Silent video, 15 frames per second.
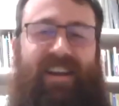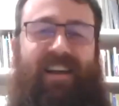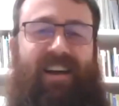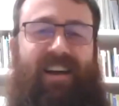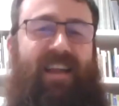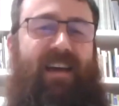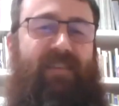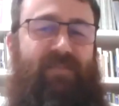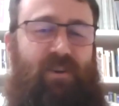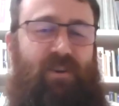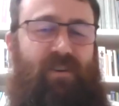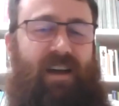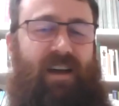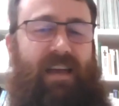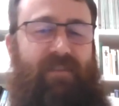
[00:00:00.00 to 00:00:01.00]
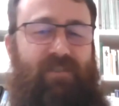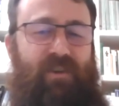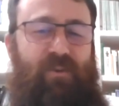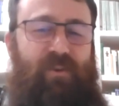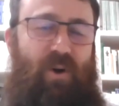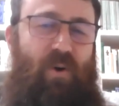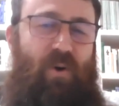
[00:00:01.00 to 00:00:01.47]
I, I, have no, I have
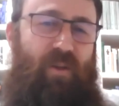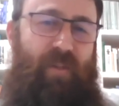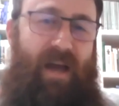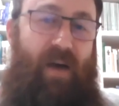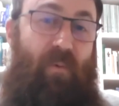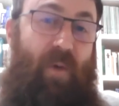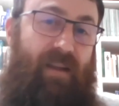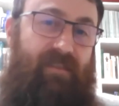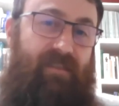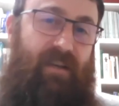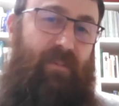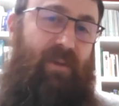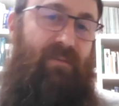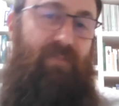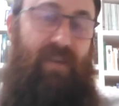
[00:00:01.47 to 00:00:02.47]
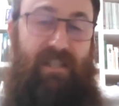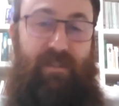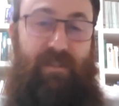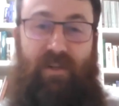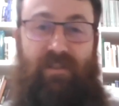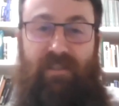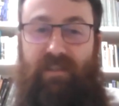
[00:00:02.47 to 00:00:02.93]
no goal about when it's going to be
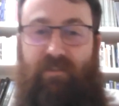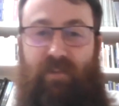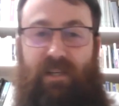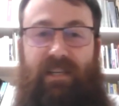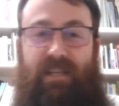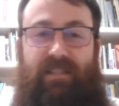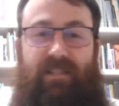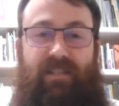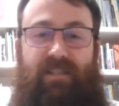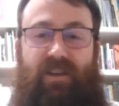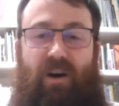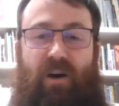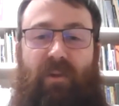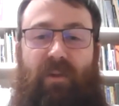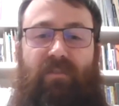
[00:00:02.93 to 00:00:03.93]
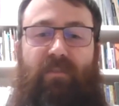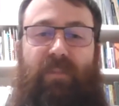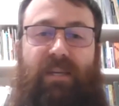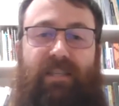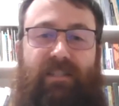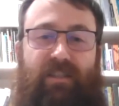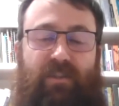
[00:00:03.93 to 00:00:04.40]
finished because it really is just a hobby for
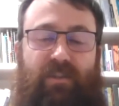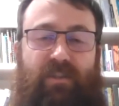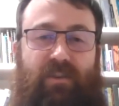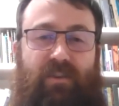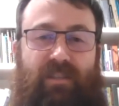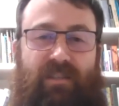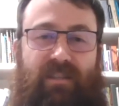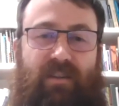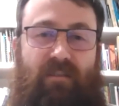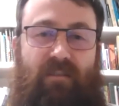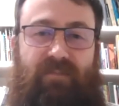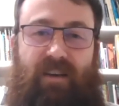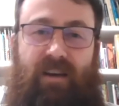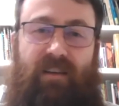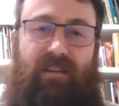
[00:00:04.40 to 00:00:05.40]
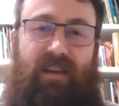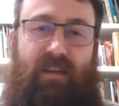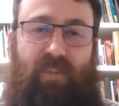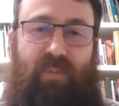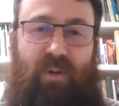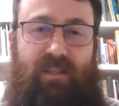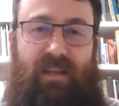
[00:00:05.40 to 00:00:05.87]
me. So as soon as it's not fun,
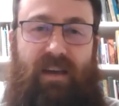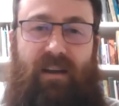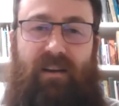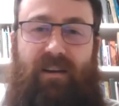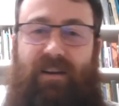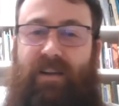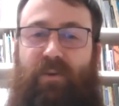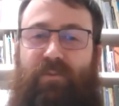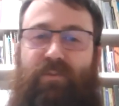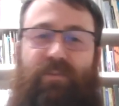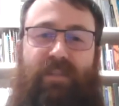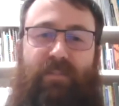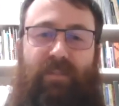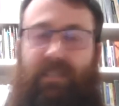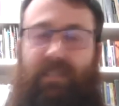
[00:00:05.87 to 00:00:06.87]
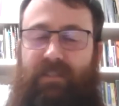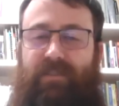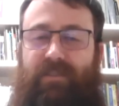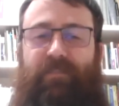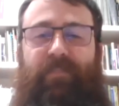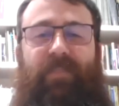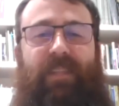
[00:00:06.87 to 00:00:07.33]
I put it down and I go do something
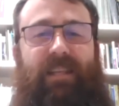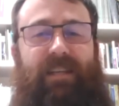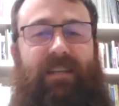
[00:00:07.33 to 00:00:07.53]
else.